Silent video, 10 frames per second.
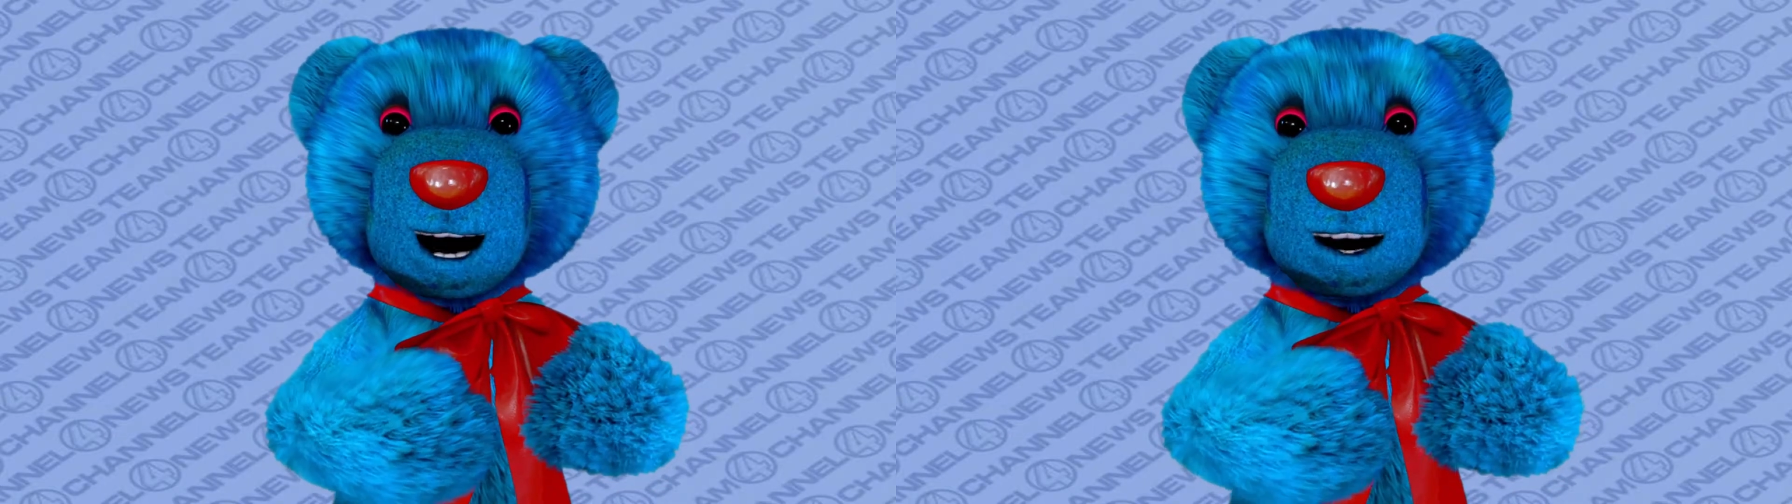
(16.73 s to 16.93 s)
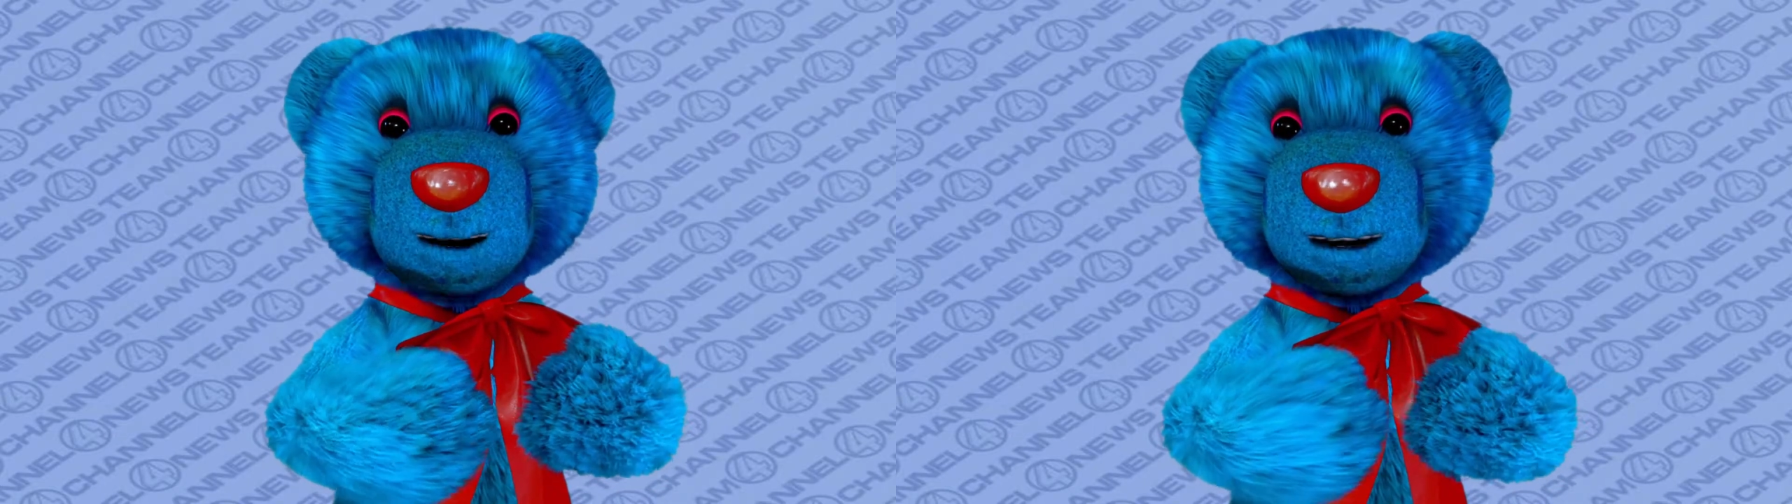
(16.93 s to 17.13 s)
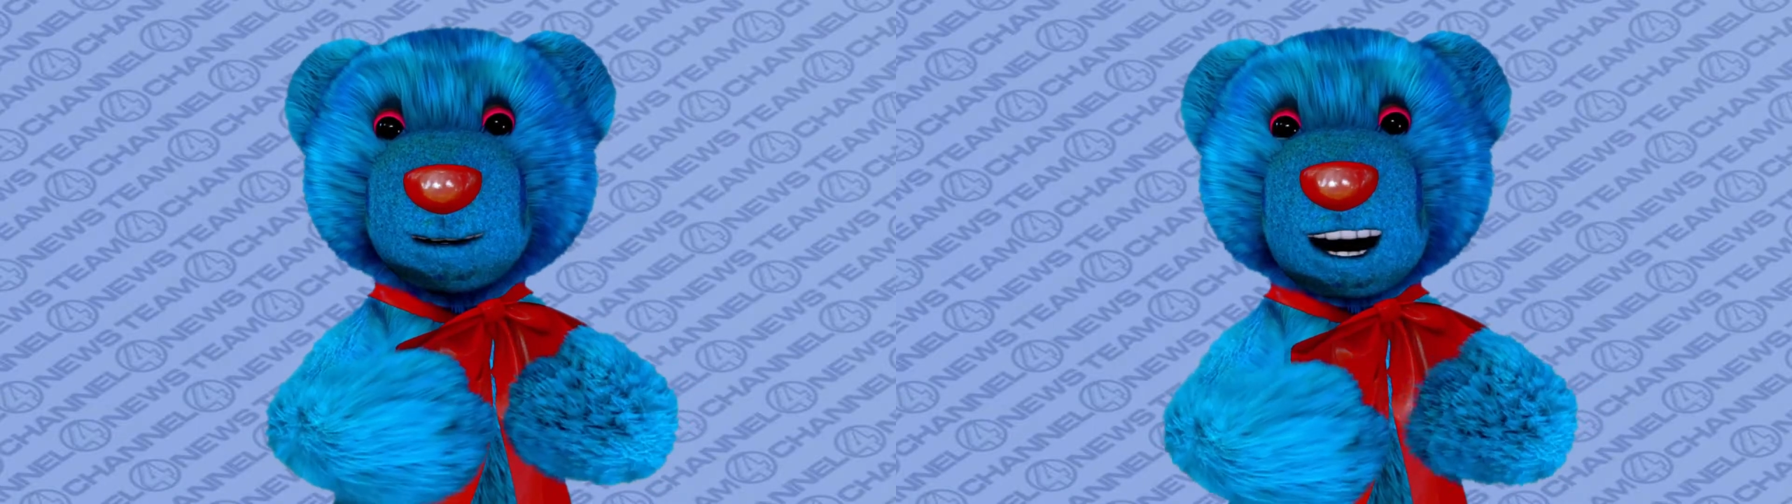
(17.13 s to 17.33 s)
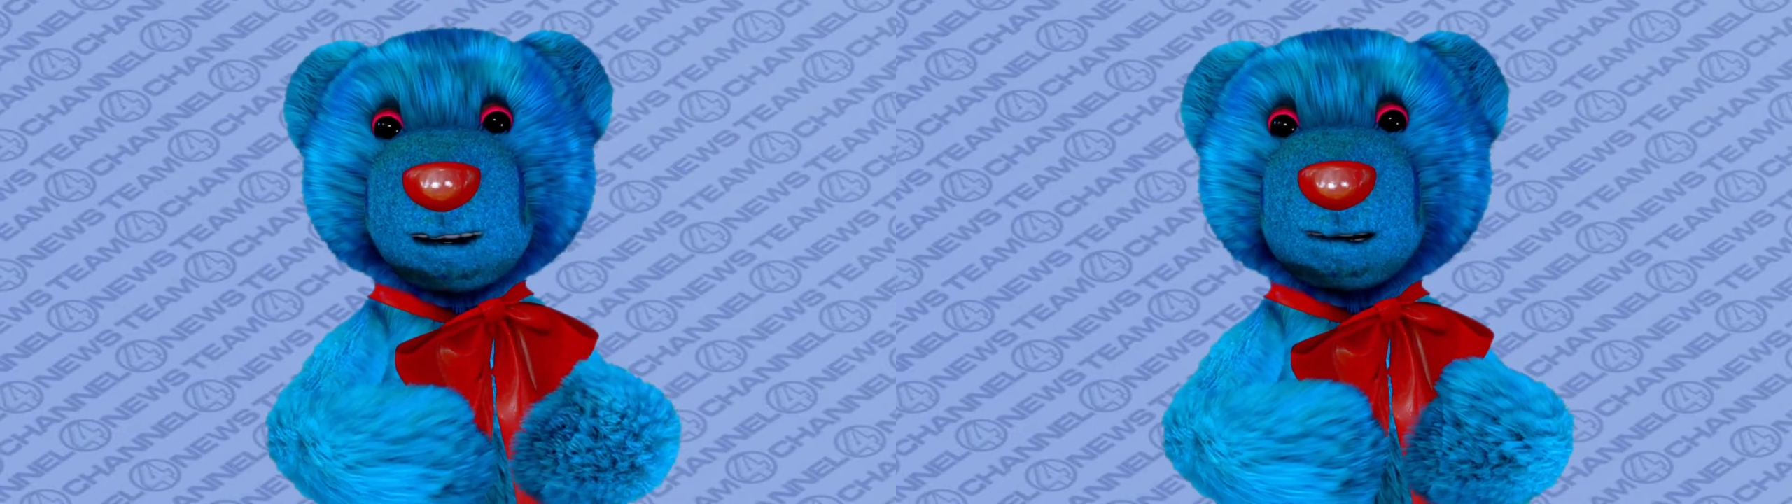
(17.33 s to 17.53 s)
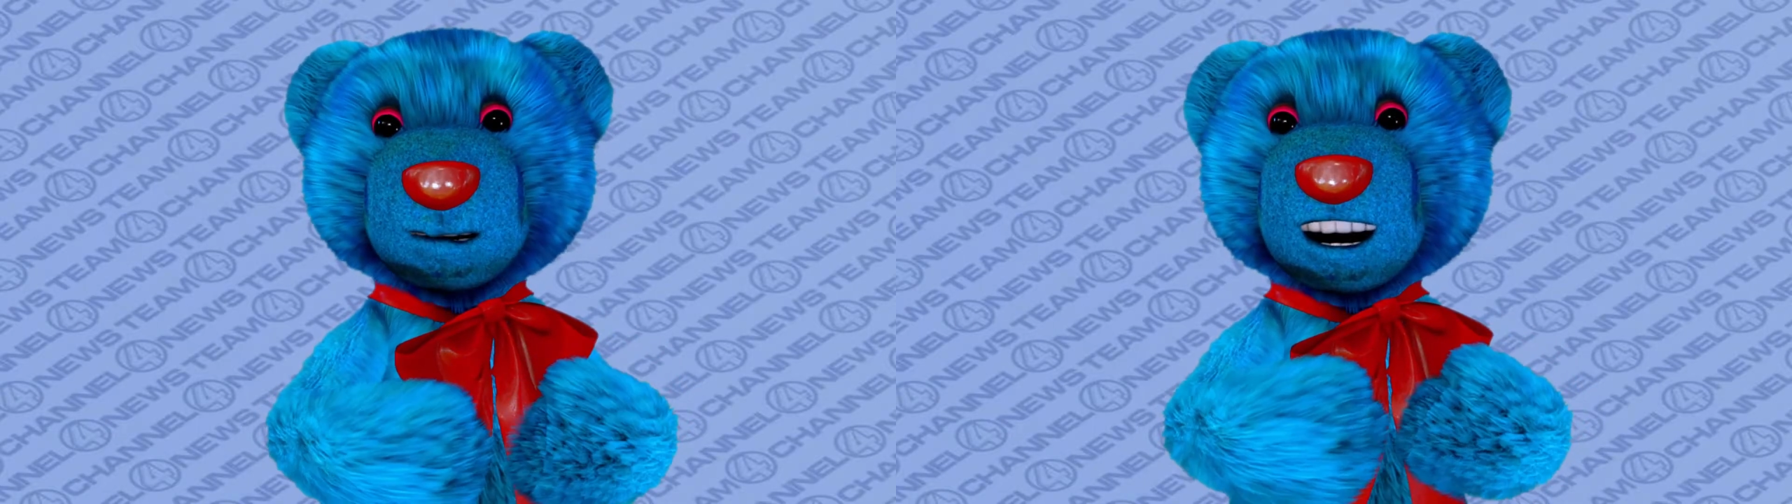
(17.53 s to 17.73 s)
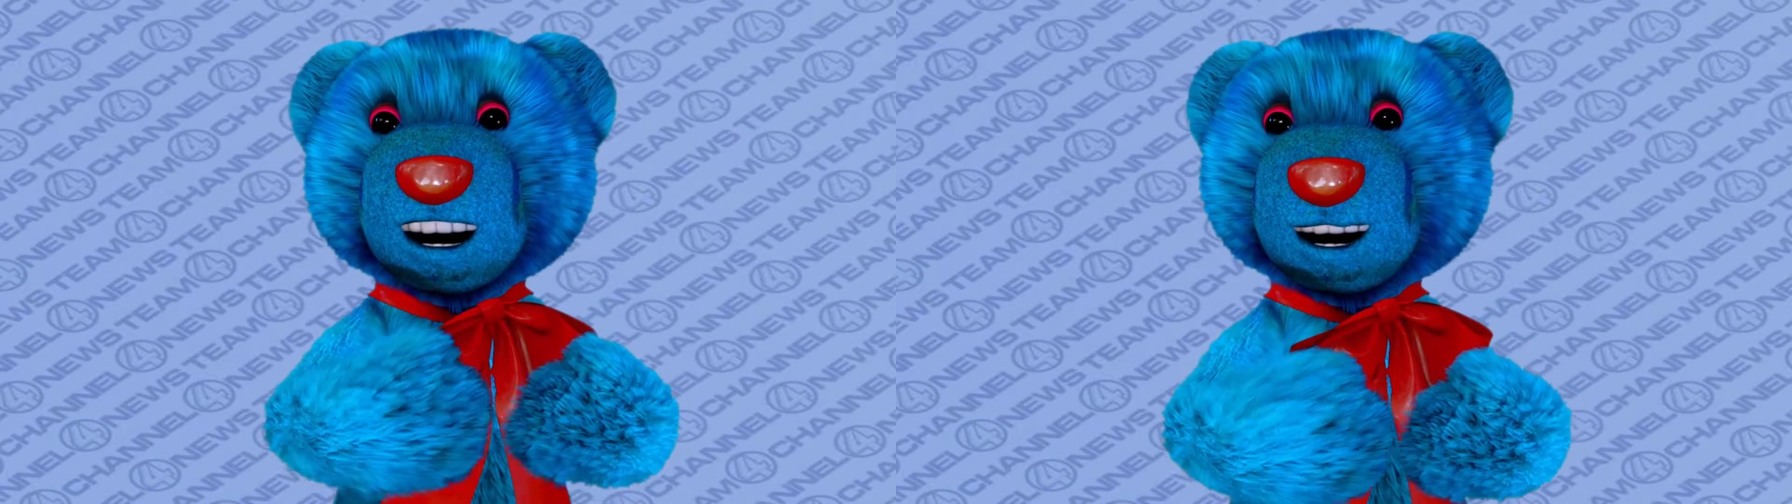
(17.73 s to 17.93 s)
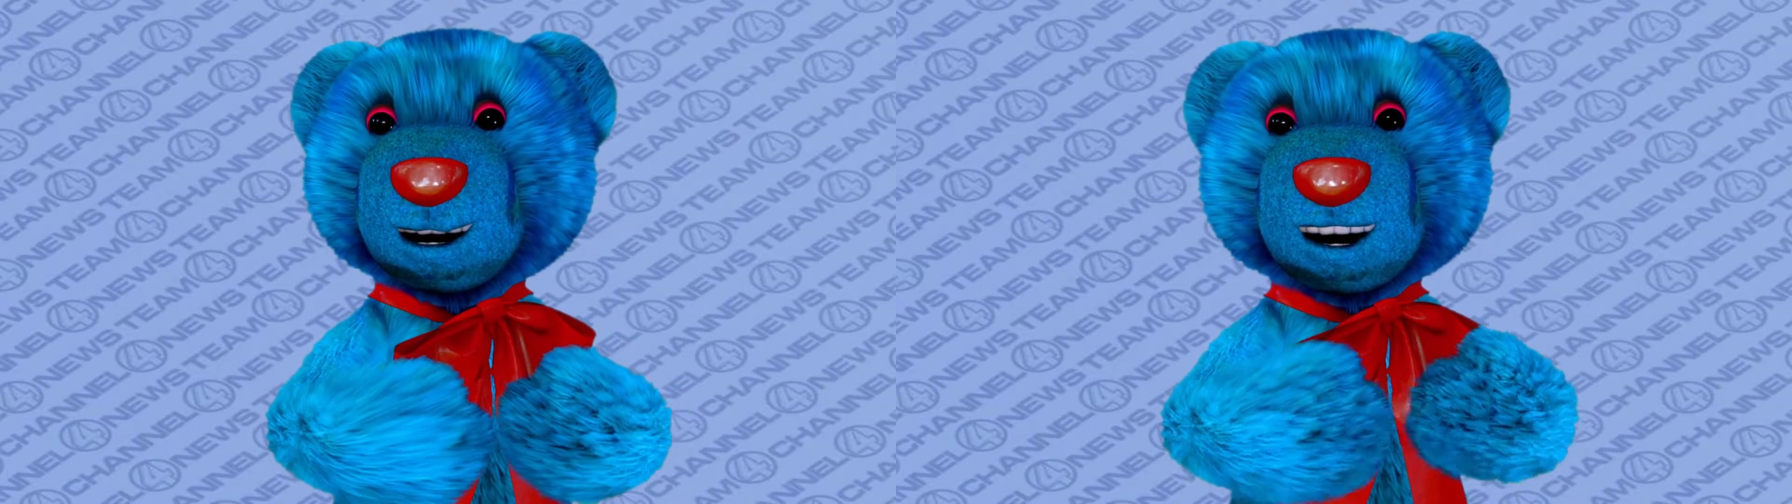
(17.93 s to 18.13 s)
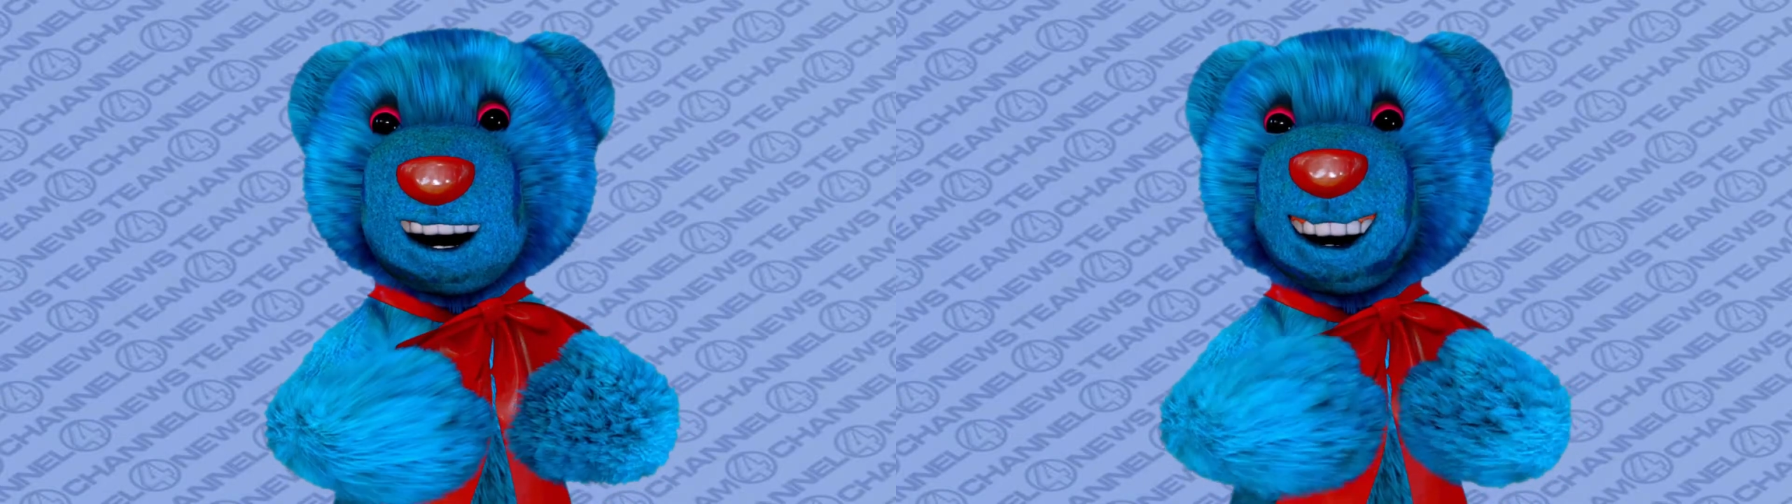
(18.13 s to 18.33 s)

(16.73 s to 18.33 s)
we've been really busy doing